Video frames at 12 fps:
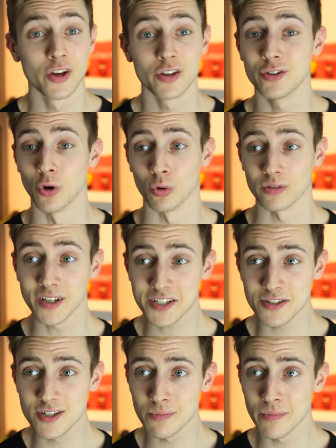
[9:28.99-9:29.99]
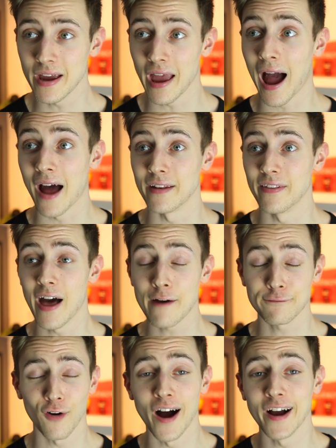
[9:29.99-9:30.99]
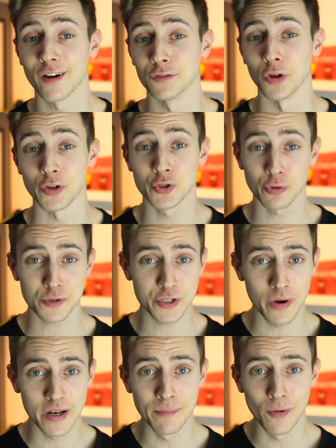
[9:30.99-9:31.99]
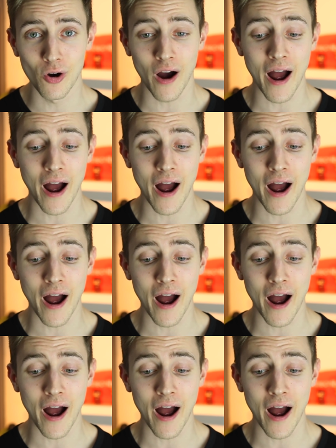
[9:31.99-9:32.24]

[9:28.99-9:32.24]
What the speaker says: you don't listen to me, and therefore I cannot trust you anymore,